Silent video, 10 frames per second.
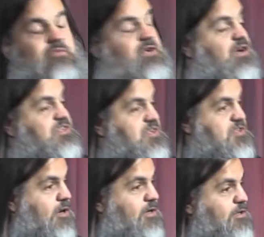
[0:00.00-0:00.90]
We also
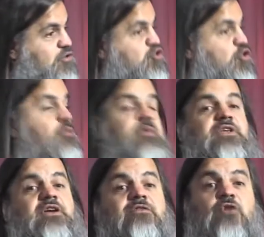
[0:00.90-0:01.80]
saw it in
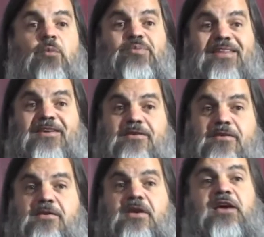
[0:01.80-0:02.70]
Germany, of all
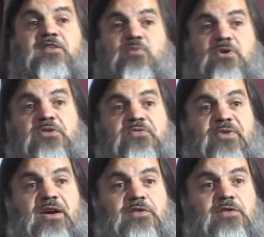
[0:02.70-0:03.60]
places, as well as
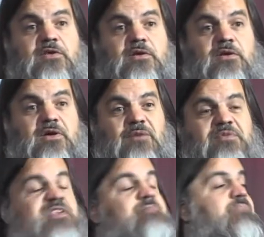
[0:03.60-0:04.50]
France. And
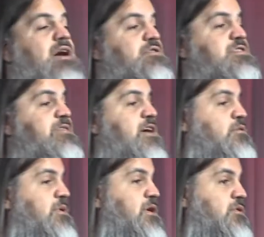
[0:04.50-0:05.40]
we see mutters of that
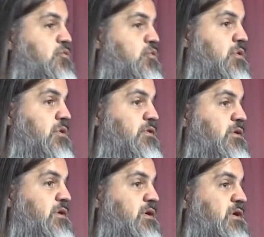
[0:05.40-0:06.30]
around the world.
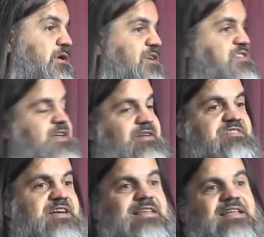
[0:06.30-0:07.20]
It's a kind
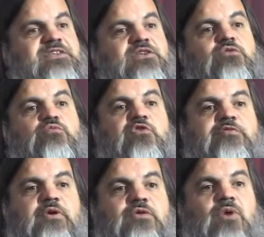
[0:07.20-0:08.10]
of dialectical
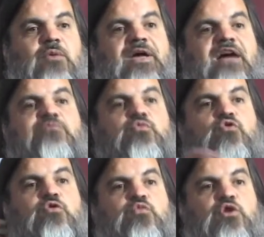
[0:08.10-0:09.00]
movement. While we have
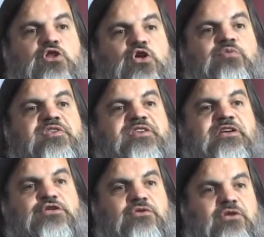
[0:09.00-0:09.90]
more and more
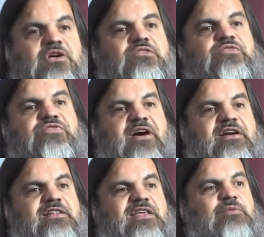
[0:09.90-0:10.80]
globalization,
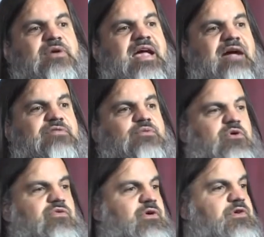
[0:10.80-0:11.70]
finally we have the
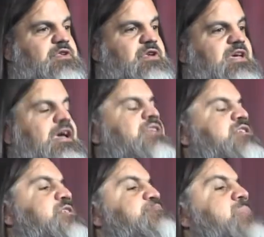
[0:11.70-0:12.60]
reverse. And
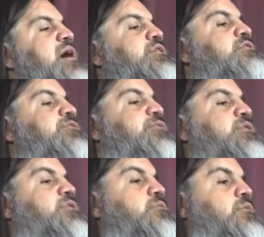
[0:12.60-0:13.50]
this matters for
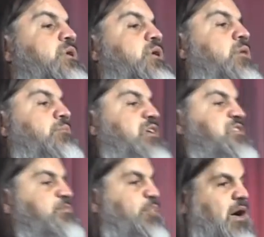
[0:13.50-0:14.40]
you,
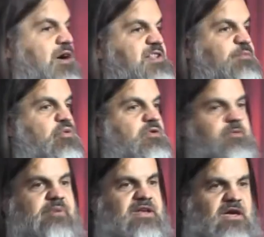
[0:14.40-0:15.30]
because it's possible,
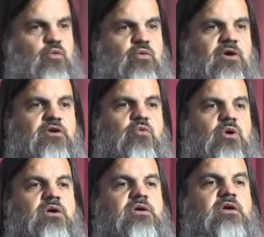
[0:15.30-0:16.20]
depending on where
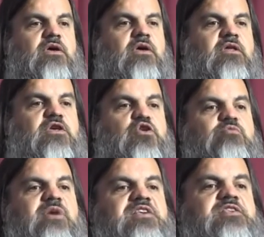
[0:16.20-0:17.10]
you are, that
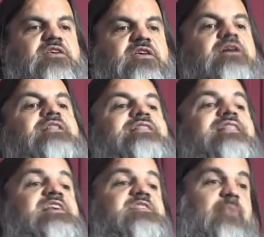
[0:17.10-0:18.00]
you may see
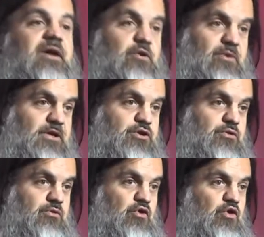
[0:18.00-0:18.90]
less migration.